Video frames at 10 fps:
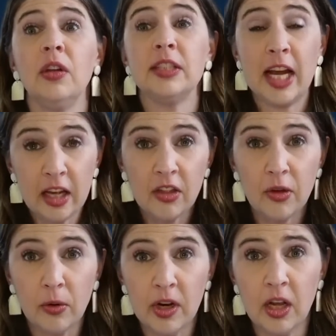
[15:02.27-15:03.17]
Take
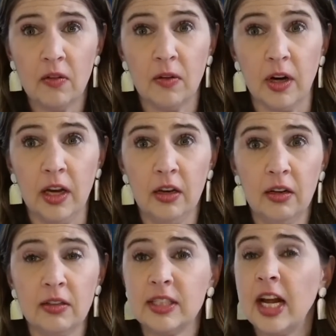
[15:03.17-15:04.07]
authority over it.
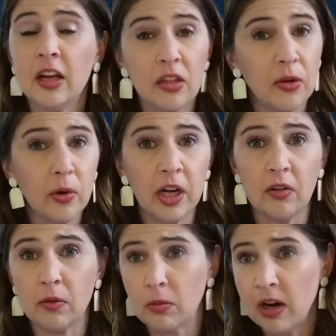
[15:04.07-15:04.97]
Take authority
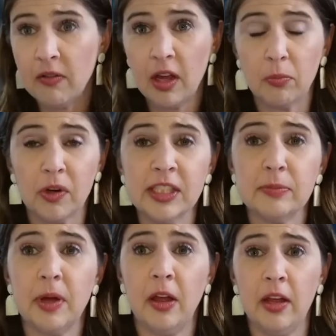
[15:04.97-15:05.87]
over whatever that
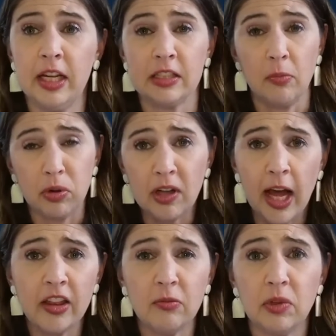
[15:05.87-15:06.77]
principality is.
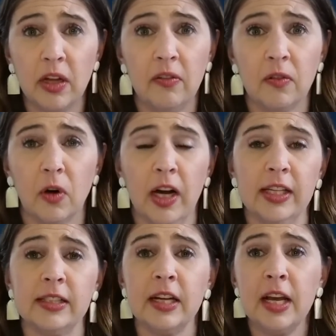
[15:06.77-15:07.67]
Apply the blood of
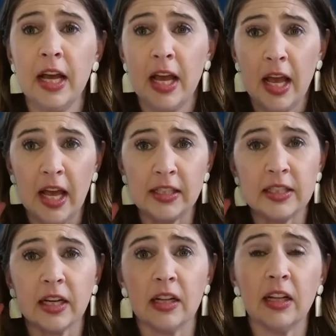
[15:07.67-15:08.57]
Christ and
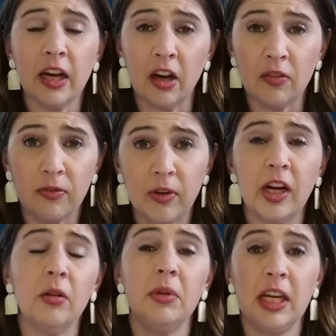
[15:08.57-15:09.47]
declare
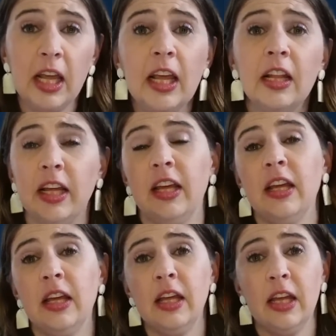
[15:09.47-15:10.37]
freedom and healing
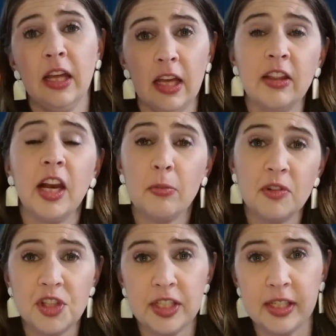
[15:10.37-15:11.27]
in the name
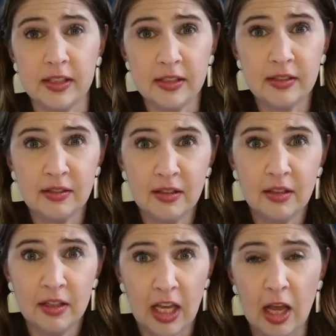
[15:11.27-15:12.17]
of Jesus.
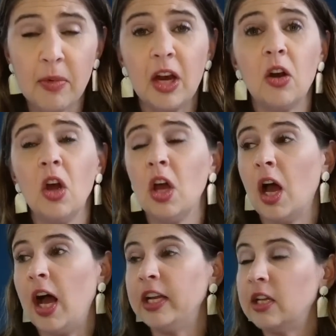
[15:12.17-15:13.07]
Amen?
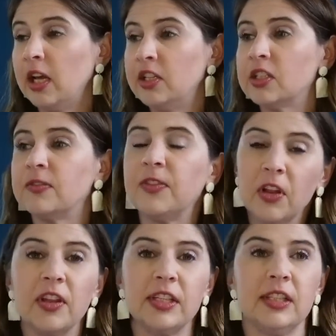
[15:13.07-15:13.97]
I, I just feel
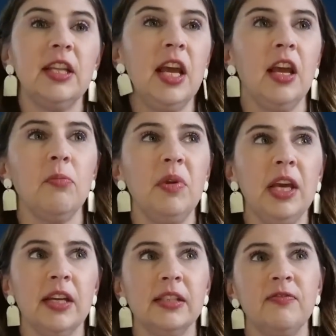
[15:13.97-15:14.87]
this thing
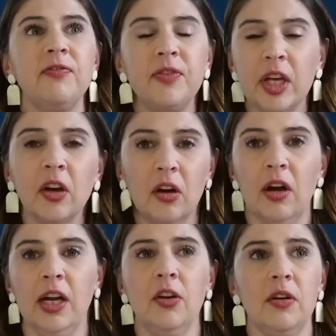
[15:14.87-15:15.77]
because fear,
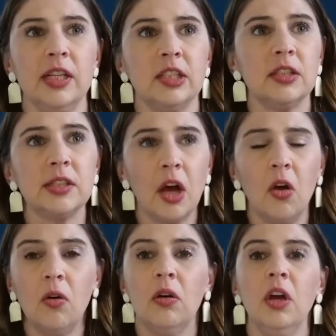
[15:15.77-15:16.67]
I know, has
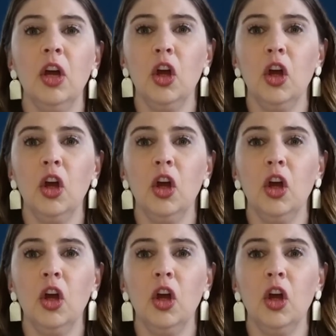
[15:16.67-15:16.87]
so